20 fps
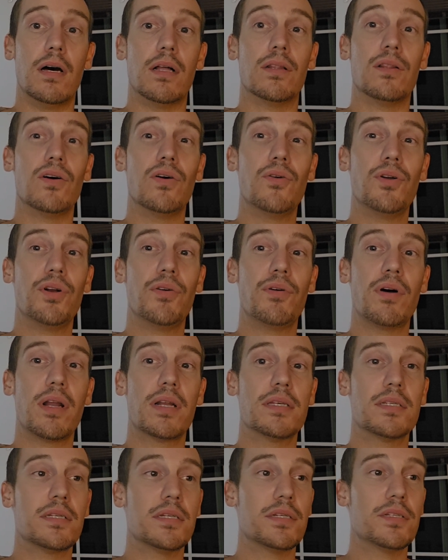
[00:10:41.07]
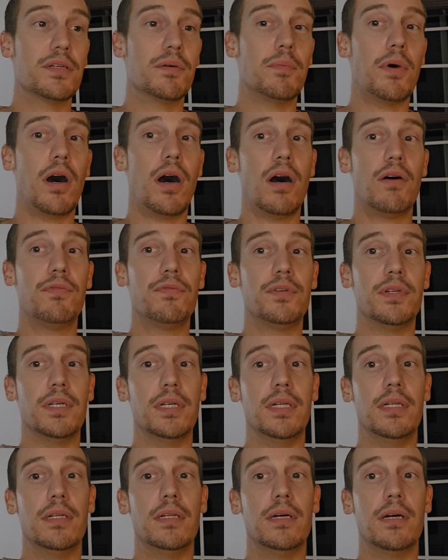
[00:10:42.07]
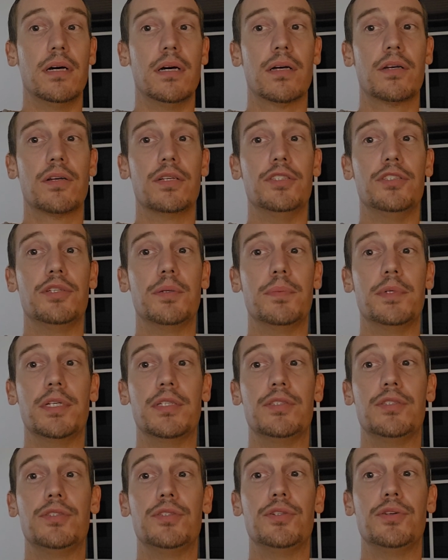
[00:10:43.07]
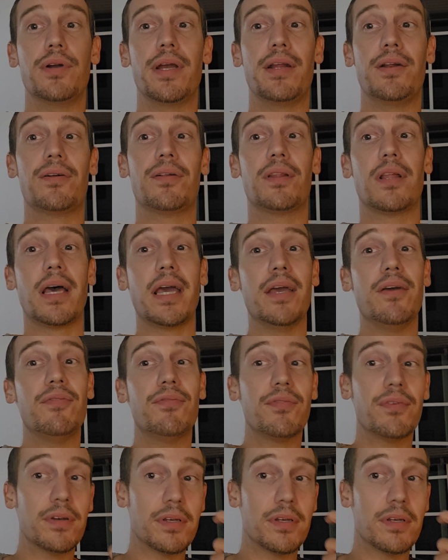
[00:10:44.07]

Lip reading: Low neuroticism often contributes to greater life